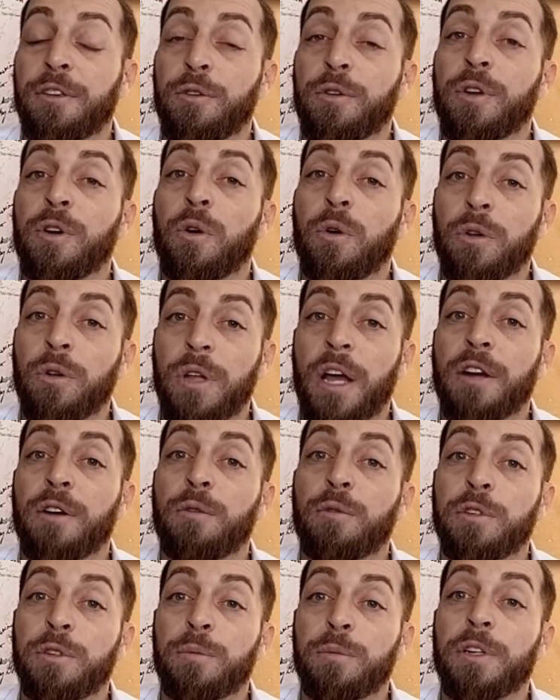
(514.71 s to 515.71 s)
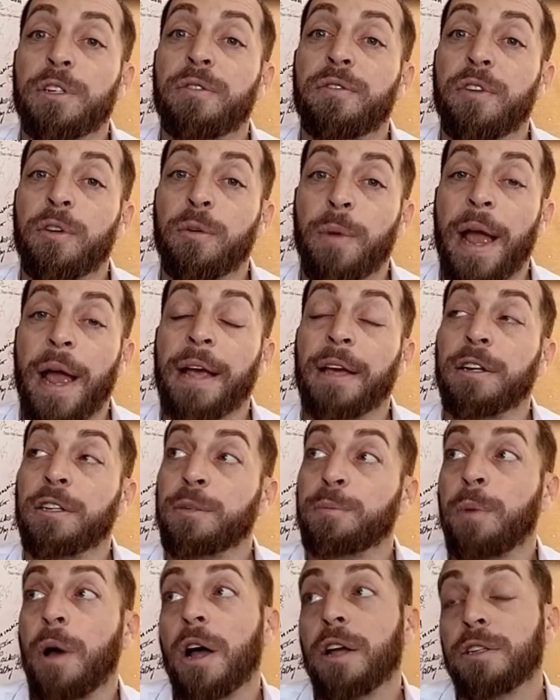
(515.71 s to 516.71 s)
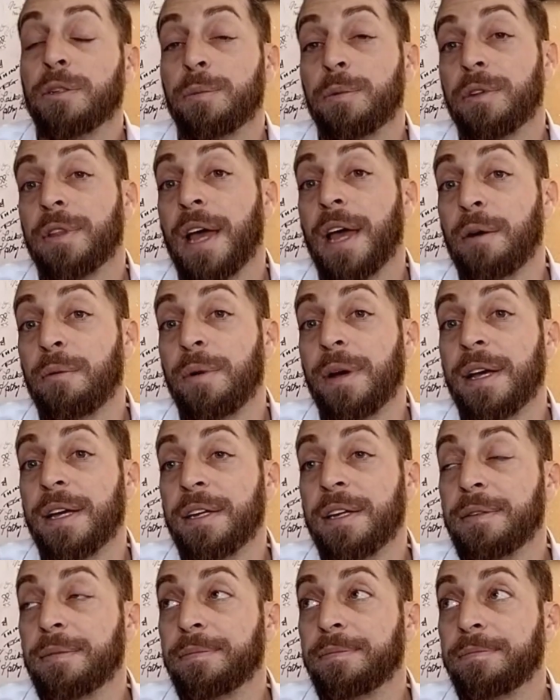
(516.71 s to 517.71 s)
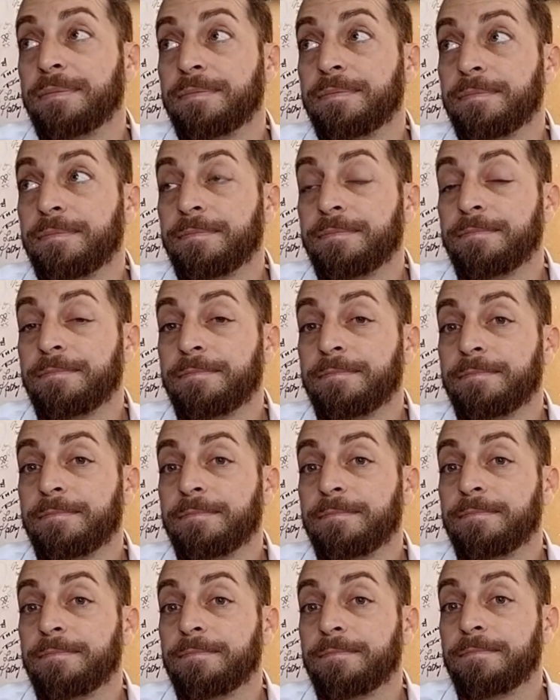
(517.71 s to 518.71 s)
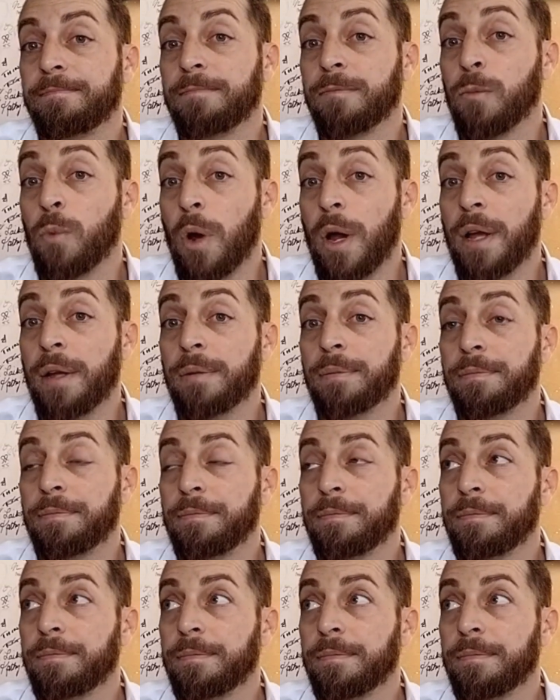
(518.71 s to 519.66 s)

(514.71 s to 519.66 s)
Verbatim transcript: and you can hold on to as much of your racket as possible that way. Right?